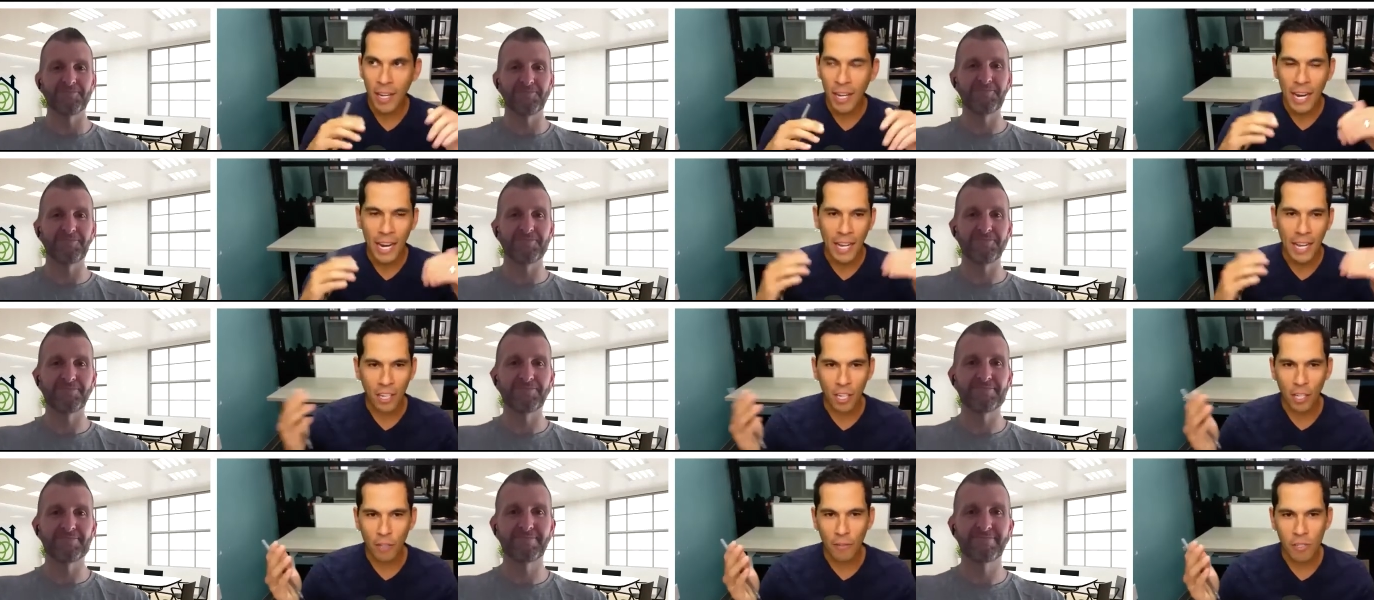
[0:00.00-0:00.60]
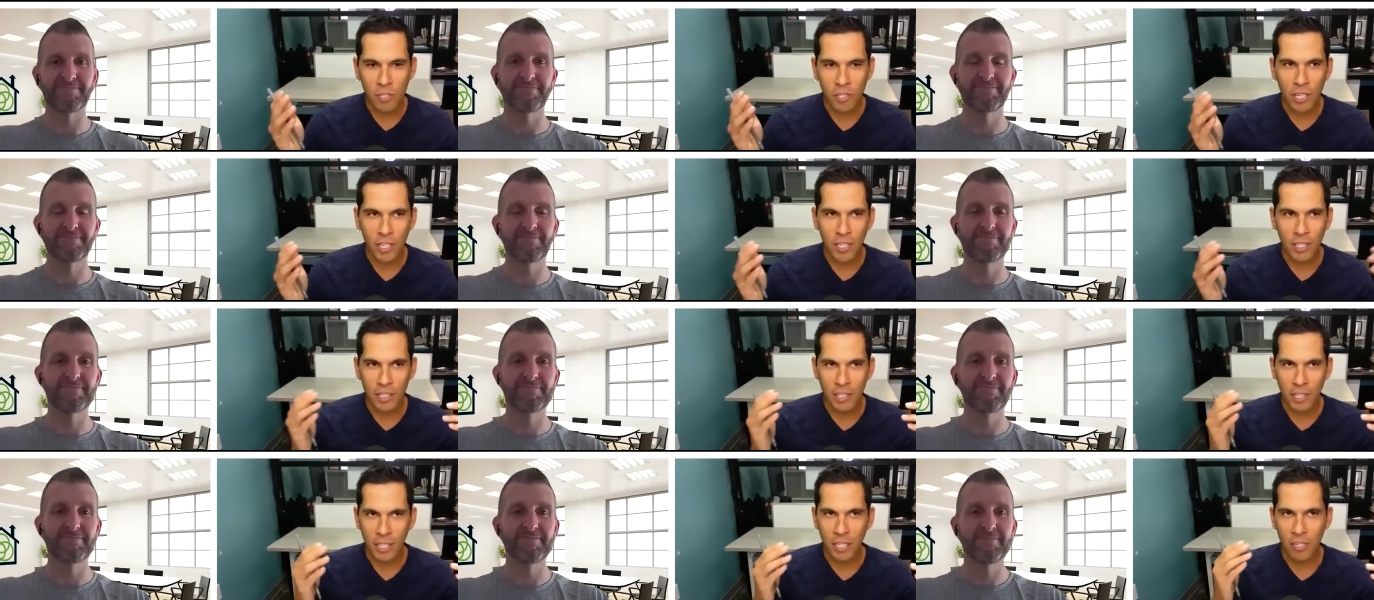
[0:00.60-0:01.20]
Speaker 1: and then all of a sudden,
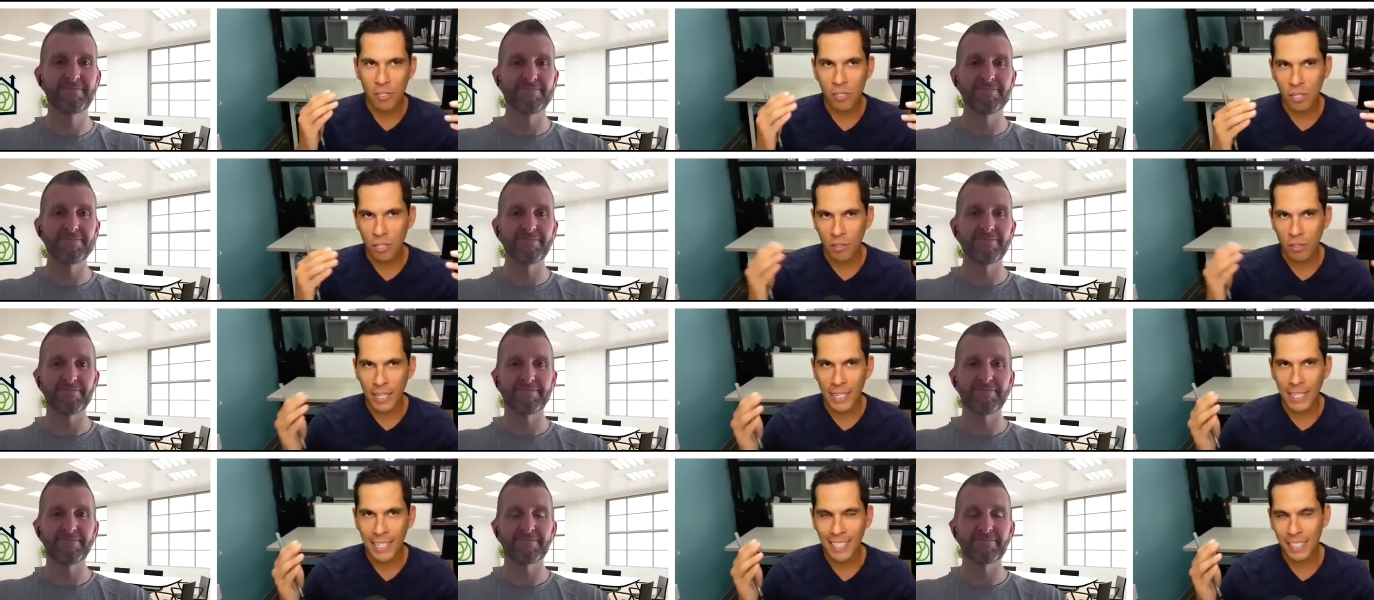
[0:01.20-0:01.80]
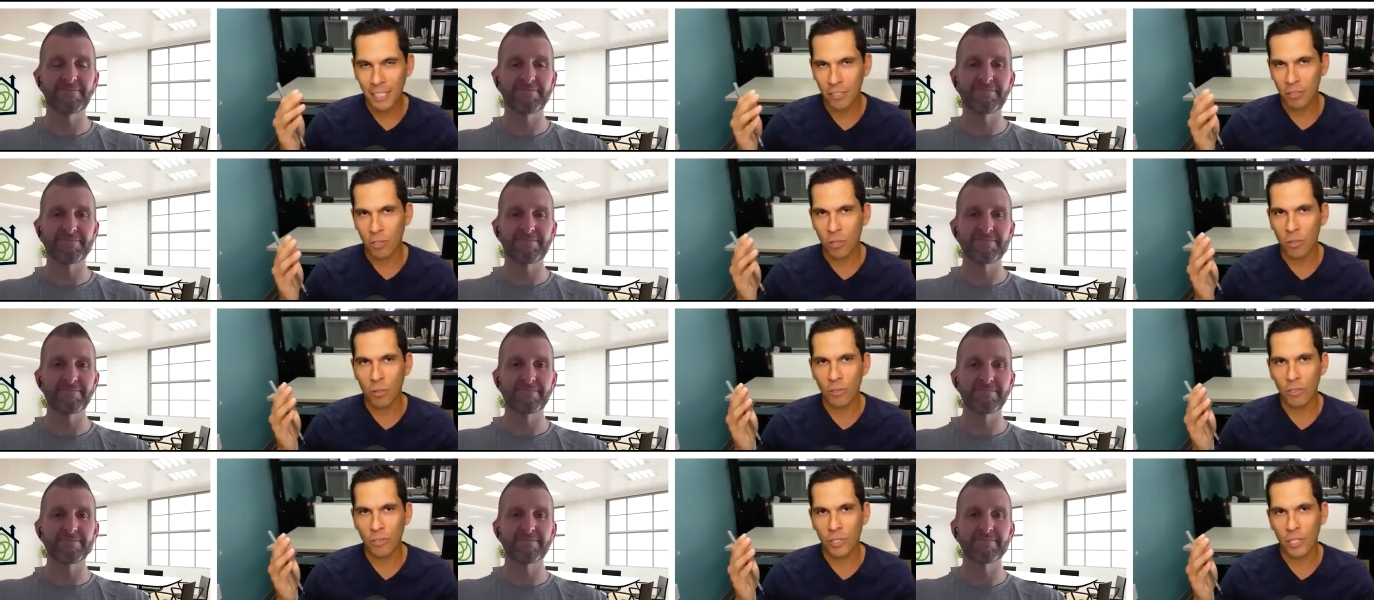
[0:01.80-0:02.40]
it's like you start hitting those
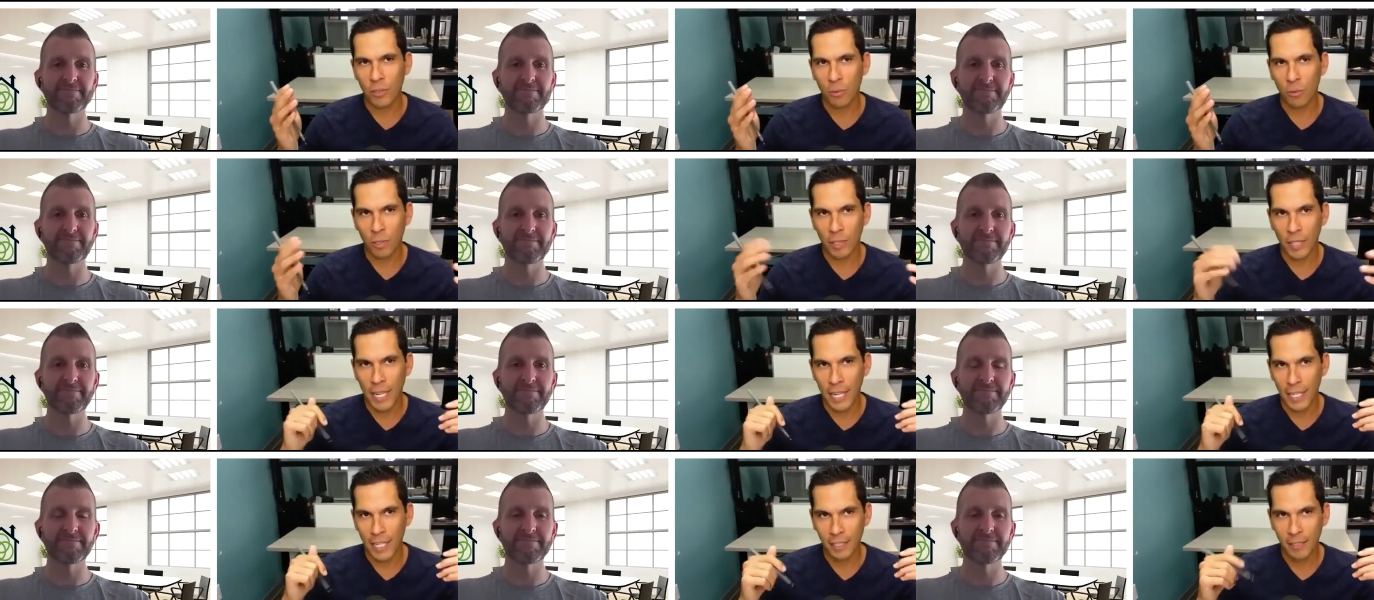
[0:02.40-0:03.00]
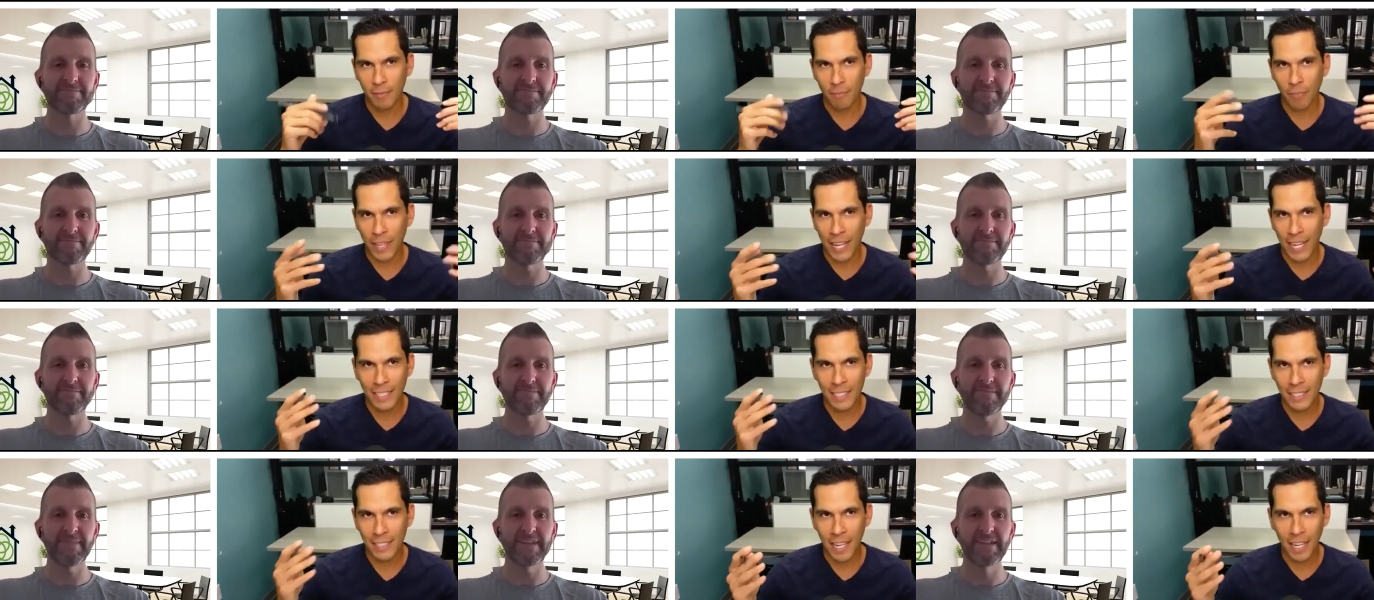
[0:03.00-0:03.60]
goals, and you realize
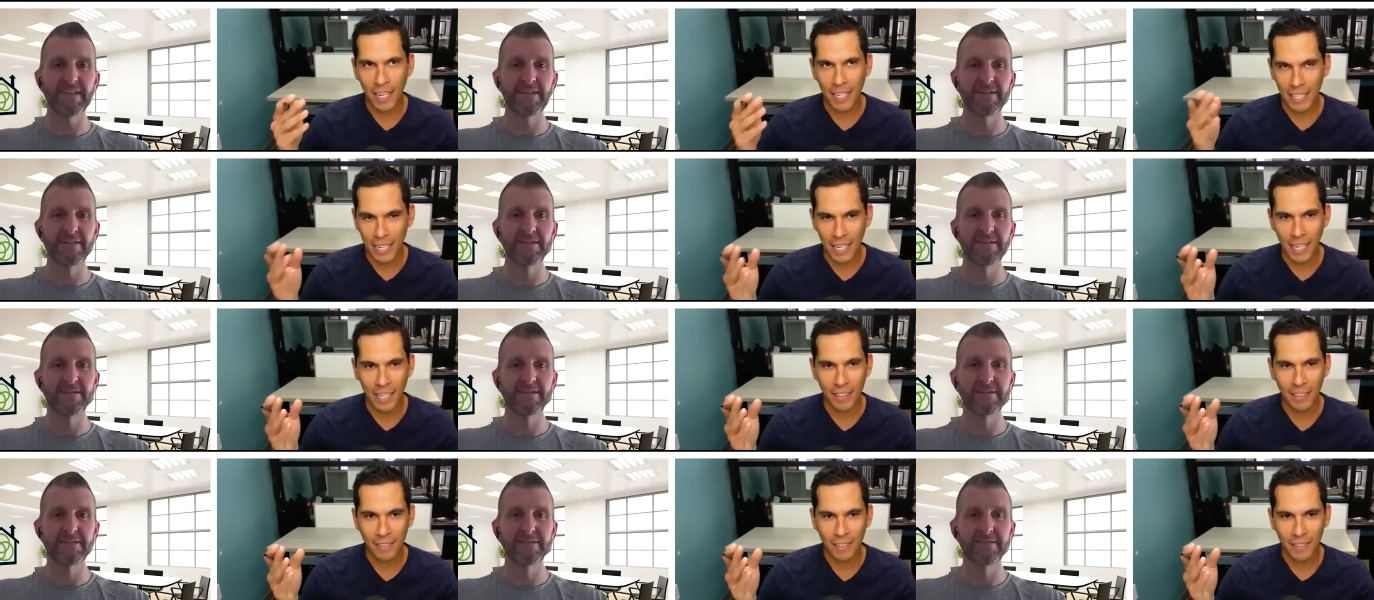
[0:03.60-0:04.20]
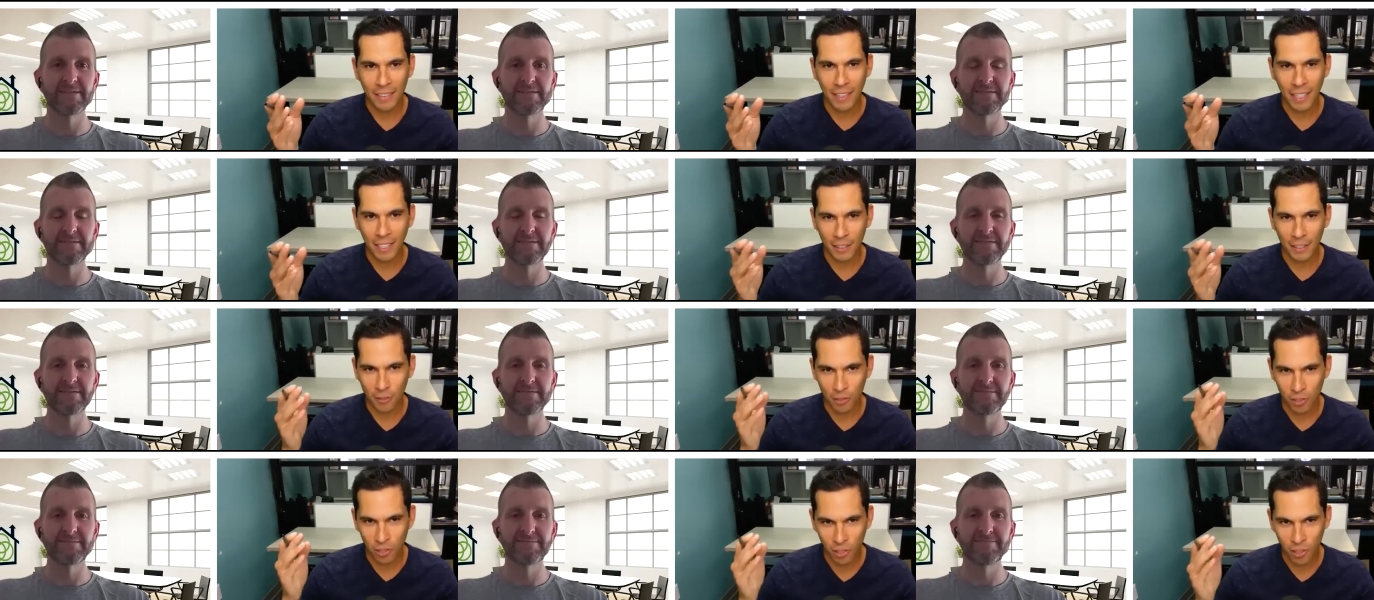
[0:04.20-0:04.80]
that's not it like
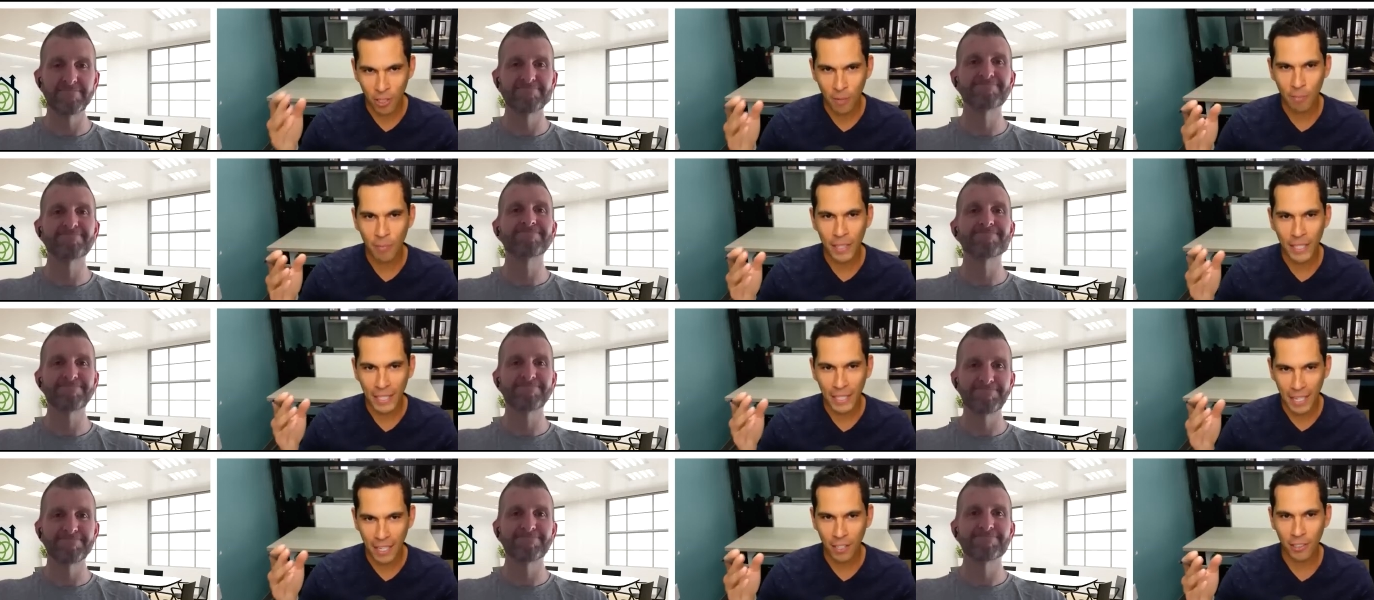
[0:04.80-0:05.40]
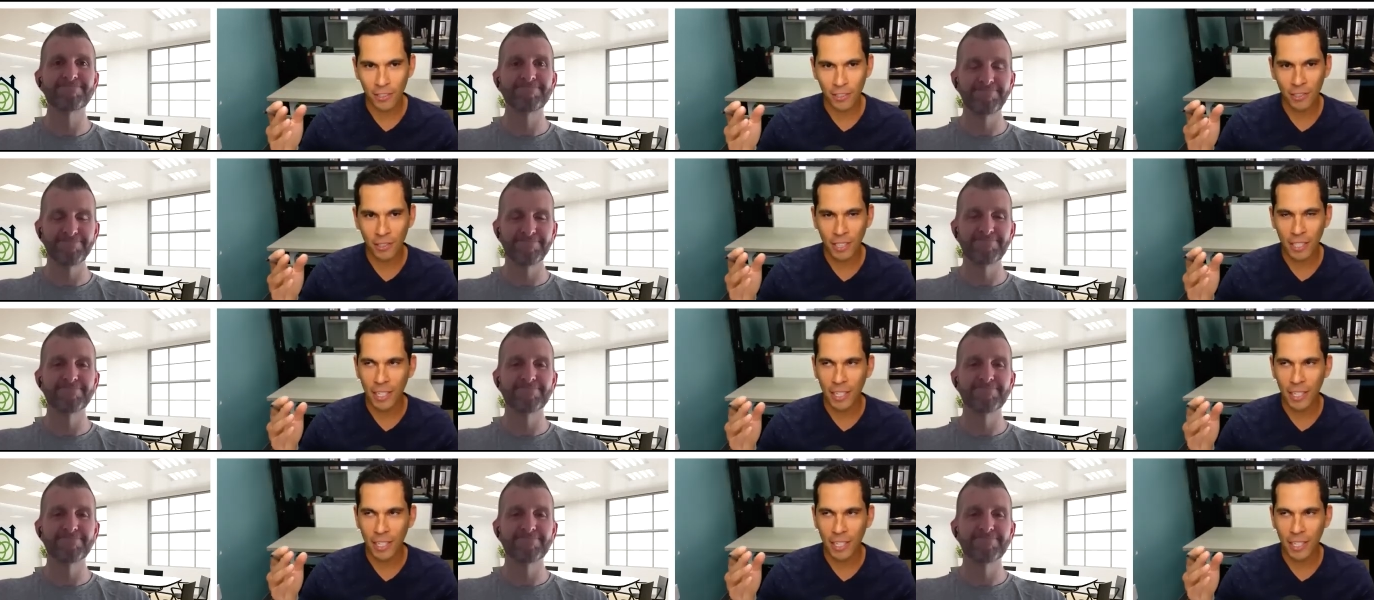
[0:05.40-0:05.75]
there's something else.